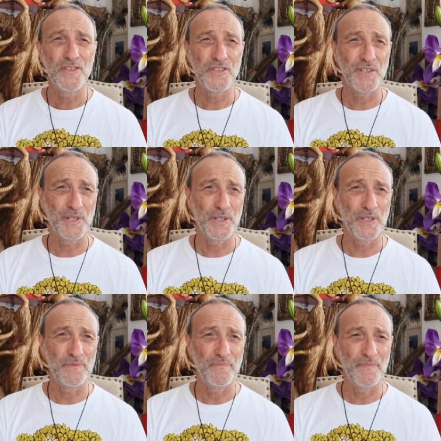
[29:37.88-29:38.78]

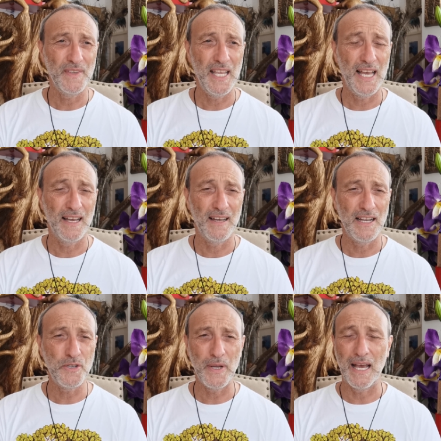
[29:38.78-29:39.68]
So, yeah,
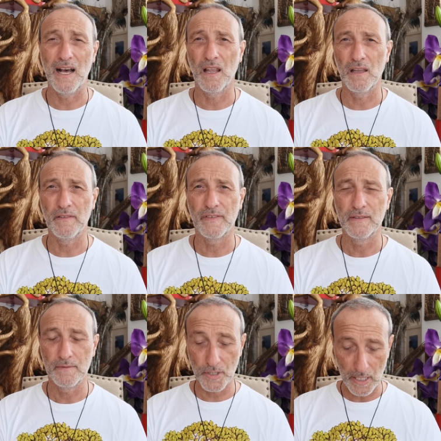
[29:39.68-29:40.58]
I do it out of love.
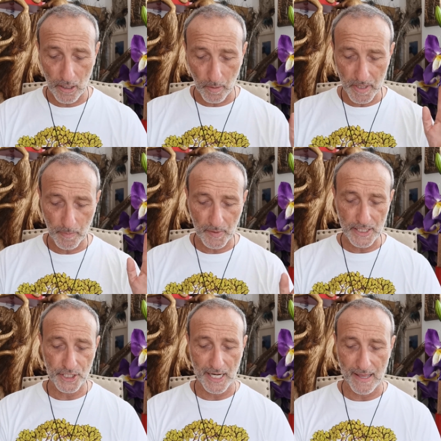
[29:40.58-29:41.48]
So I hope you
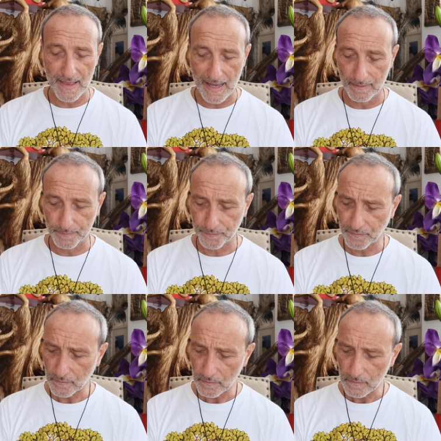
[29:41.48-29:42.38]
appreciate that.
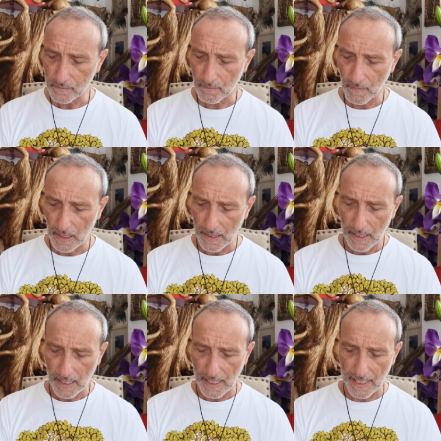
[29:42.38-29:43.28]

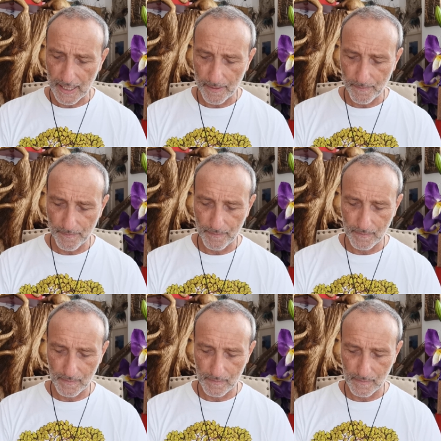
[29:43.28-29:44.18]
Um,
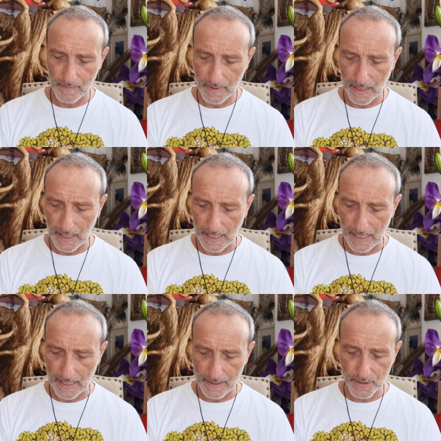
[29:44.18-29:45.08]

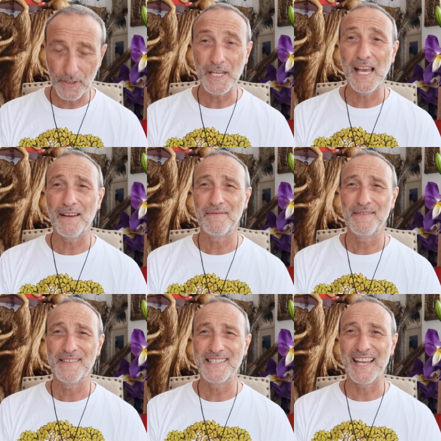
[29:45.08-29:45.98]
uh, so, yeah,
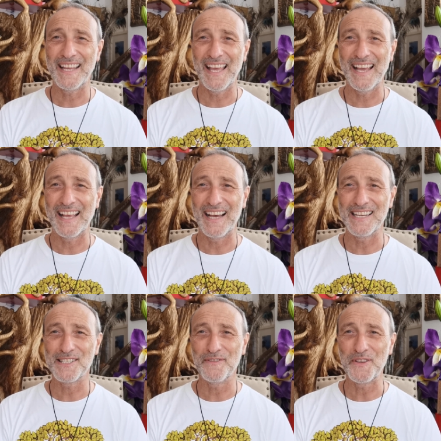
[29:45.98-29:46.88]
take care,
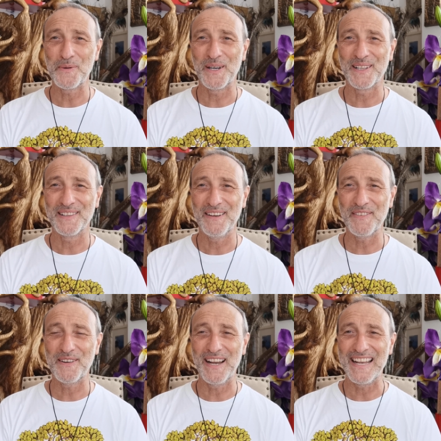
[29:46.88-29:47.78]
guys. Love you all. Have
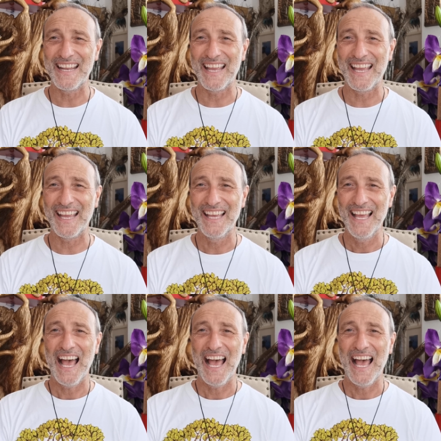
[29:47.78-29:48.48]
a great day.